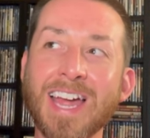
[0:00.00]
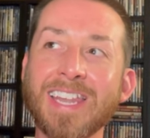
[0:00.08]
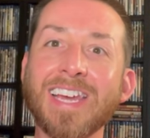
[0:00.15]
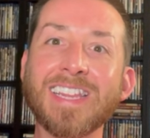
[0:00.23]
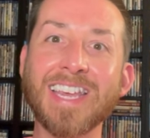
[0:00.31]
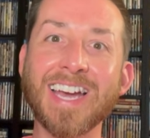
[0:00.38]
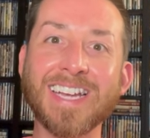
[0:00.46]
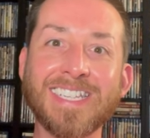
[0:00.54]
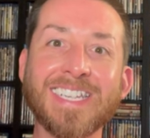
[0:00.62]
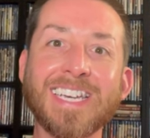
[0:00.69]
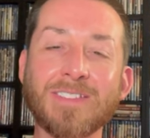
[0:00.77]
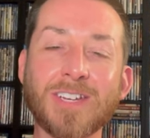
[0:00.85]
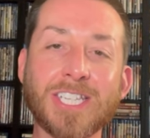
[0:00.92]
I like the
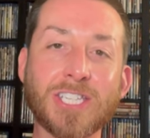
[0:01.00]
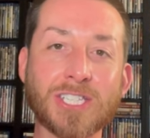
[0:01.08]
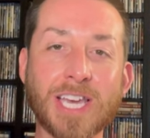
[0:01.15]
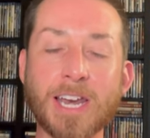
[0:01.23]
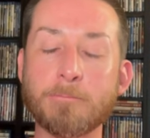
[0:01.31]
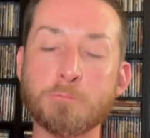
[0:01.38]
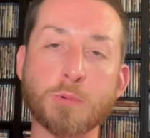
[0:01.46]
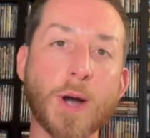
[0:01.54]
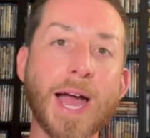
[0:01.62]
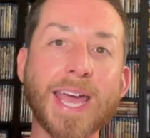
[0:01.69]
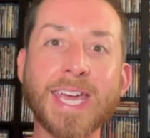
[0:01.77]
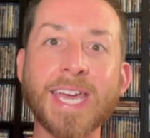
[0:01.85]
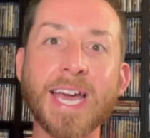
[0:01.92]
idea of it. It's just kind of
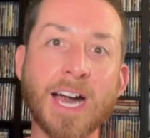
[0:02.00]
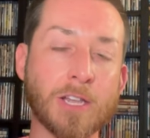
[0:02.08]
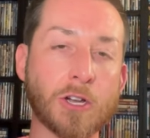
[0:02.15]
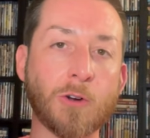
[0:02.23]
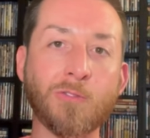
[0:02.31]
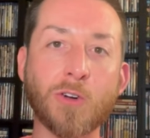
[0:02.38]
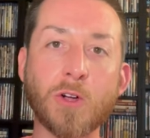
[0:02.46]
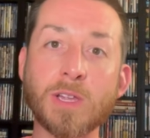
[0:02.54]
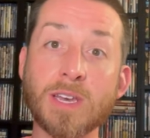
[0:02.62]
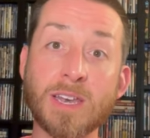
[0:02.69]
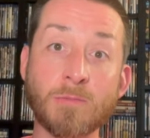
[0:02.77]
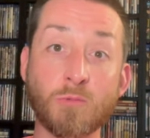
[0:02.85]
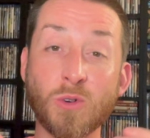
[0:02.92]
bright, colorful,
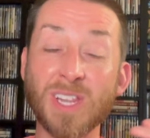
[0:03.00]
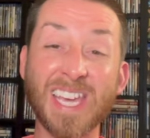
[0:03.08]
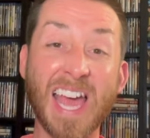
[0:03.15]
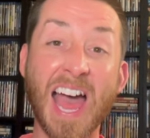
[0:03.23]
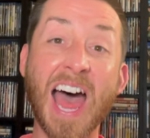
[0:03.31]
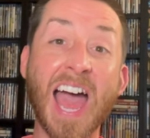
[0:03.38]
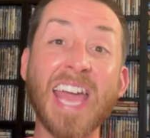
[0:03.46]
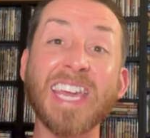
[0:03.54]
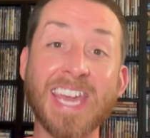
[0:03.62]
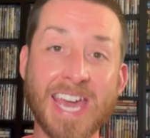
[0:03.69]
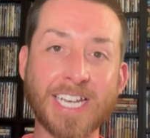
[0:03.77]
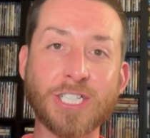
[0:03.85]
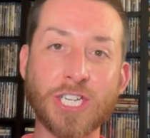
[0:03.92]
and really
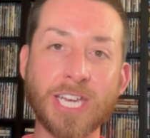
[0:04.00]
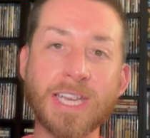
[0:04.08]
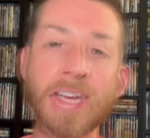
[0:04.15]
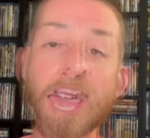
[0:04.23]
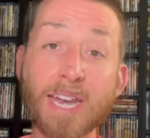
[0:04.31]
eye-catching.